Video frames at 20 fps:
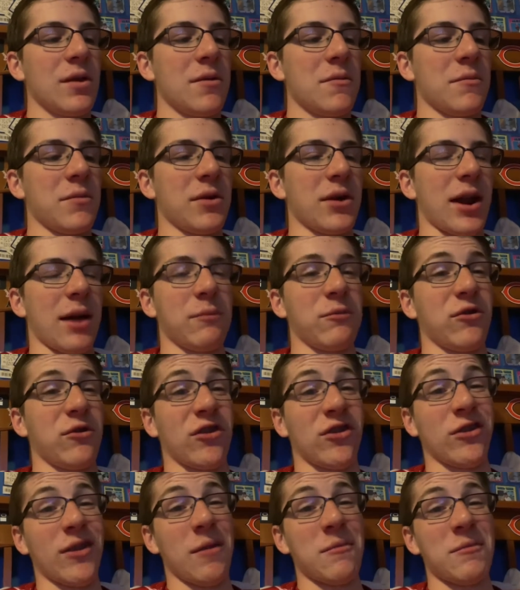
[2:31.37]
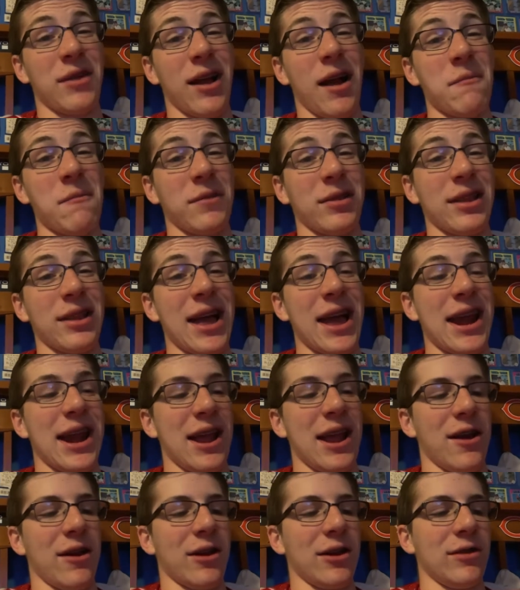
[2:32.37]
But I'm glad he
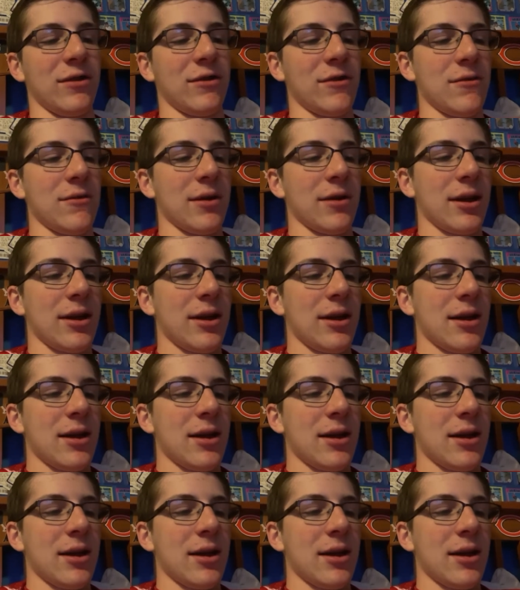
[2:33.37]
didn't go to Duke.